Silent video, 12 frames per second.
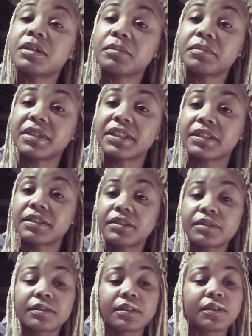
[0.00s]
But,
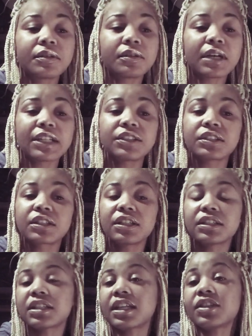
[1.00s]
oh, I just
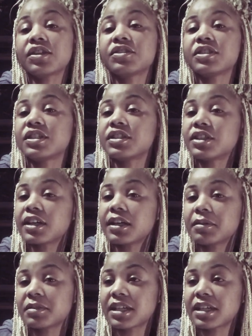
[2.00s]
cussed like 13 times.